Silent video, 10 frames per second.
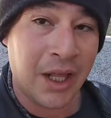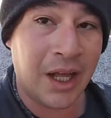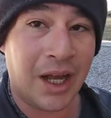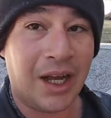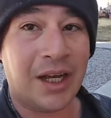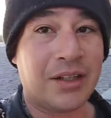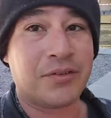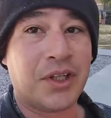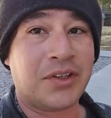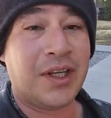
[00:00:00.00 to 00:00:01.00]
Uh,
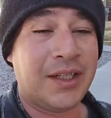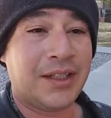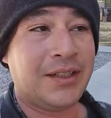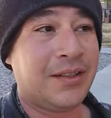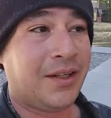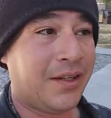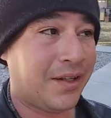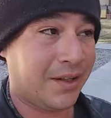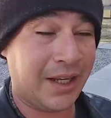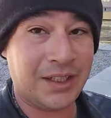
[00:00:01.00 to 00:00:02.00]
the thing,
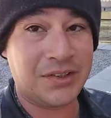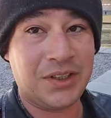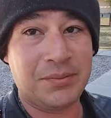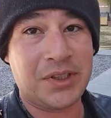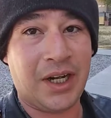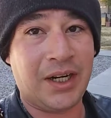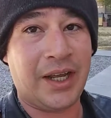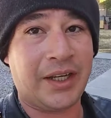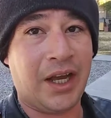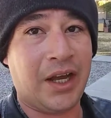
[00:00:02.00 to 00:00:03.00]
like it seems kind of like